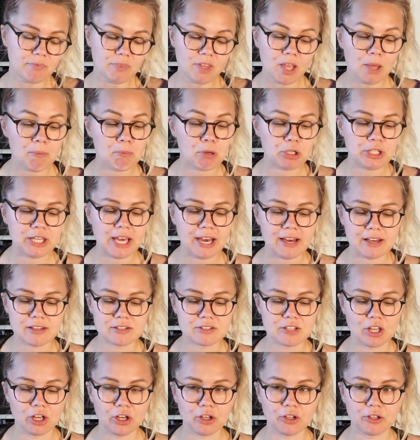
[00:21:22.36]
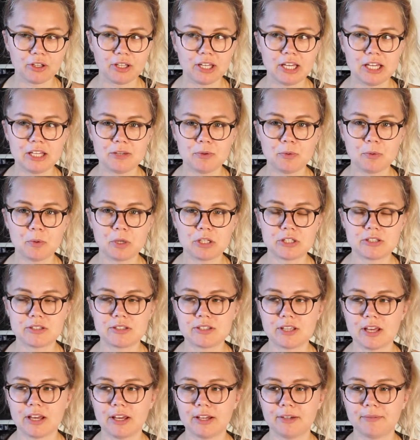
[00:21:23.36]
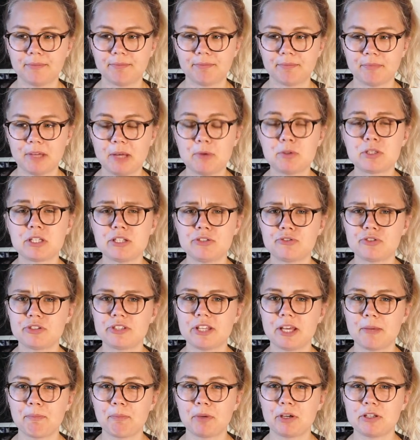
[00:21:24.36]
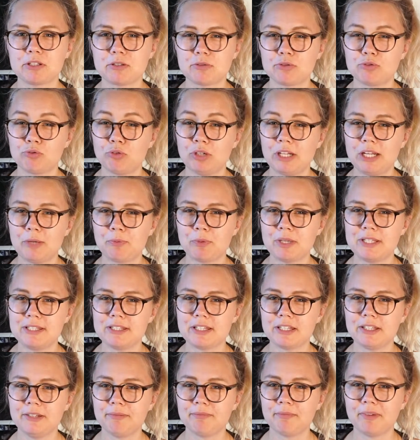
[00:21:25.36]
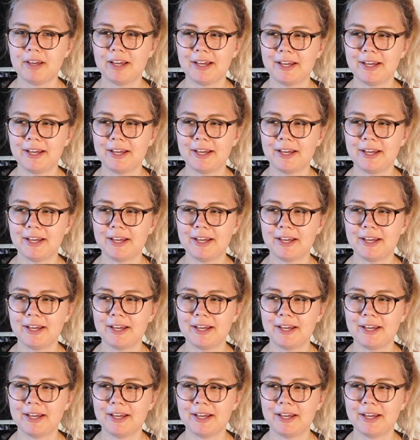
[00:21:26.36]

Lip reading: But yeah, so it was interesting because it was really windy.